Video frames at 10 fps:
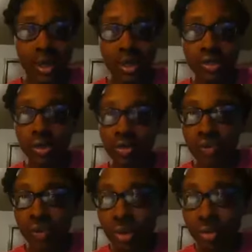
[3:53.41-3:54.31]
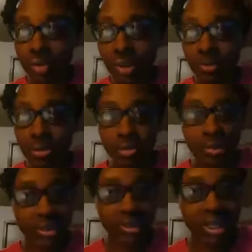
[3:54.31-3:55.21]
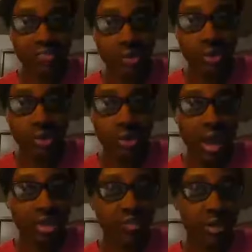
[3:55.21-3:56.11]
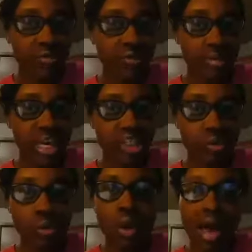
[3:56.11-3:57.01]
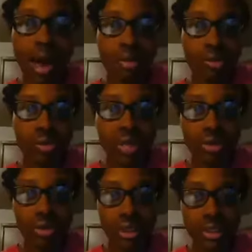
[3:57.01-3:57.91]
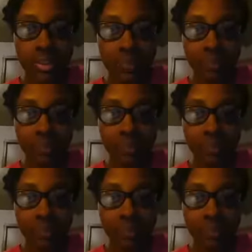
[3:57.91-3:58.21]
So if you go to someone who's successful and you ask for information, well, how do I do this?